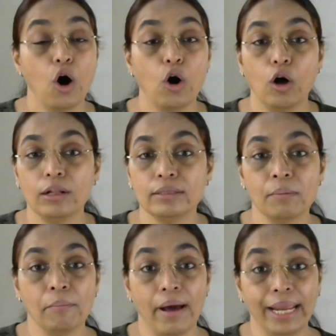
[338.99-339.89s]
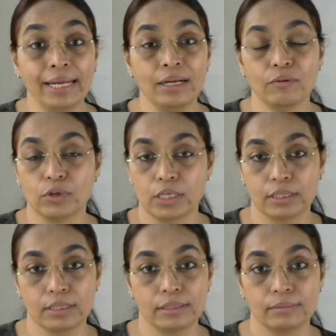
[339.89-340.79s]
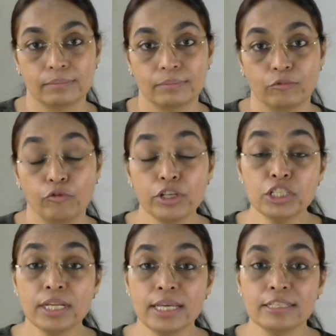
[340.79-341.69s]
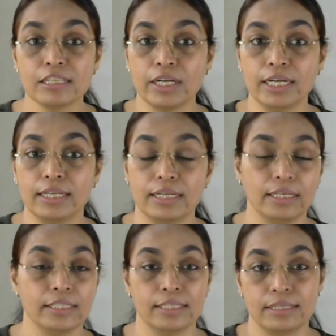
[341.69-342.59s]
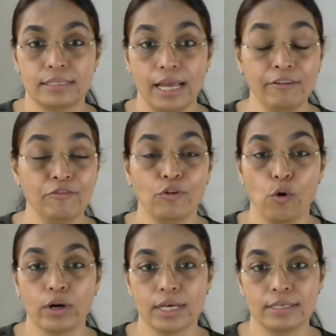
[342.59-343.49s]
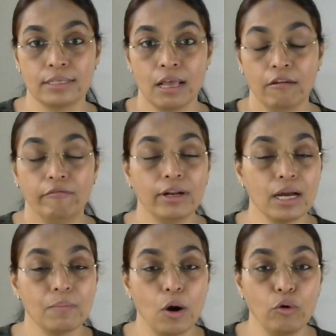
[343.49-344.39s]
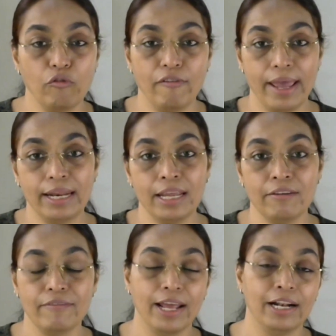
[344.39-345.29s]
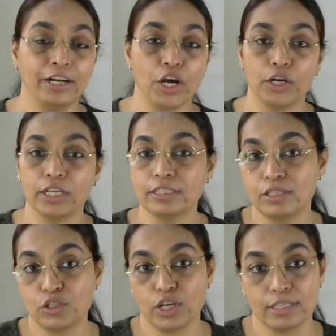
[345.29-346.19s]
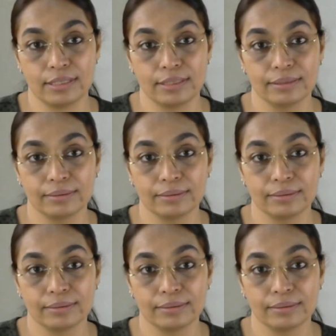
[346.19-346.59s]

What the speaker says: All the mind work, which needs your intelligence and focus, will come out very well during this transit.